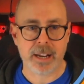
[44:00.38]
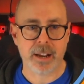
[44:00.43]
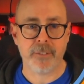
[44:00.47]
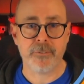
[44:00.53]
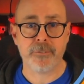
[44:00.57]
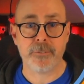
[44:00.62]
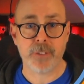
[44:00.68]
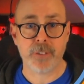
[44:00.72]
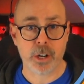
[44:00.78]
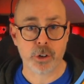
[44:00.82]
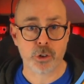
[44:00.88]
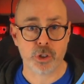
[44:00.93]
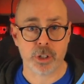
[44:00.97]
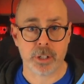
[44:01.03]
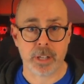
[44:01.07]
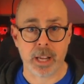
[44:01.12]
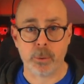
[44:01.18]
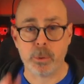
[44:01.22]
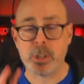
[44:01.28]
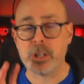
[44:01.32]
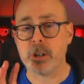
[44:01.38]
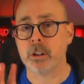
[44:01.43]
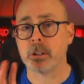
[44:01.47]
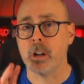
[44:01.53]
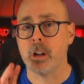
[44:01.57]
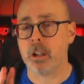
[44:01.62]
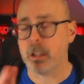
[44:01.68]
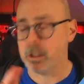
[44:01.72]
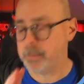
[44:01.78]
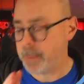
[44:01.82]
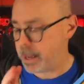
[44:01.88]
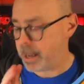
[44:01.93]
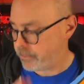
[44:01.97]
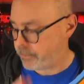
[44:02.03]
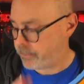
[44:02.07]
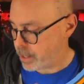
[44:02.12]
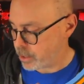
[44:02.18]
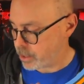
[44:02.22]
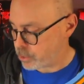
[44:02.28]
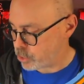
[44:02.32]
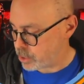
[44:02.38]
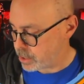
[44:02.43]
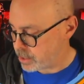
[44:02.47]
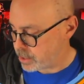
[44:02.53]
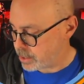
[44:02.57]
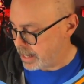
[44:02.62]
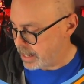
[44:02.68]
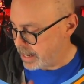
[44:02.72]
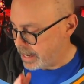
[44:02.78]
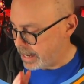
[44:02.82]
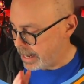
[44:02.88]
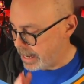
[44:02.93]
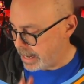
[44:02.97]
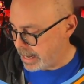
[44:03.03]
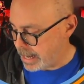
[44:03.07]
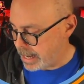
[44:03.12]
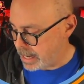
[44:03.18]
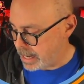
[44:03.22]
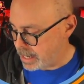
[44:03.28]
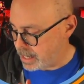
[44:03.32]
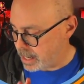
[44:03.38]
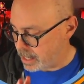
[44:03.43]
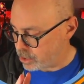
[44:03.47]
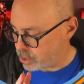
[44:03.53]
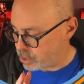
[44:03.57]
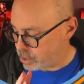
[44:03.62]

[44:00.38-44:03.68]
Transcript: a function. Now, we talked all about functions in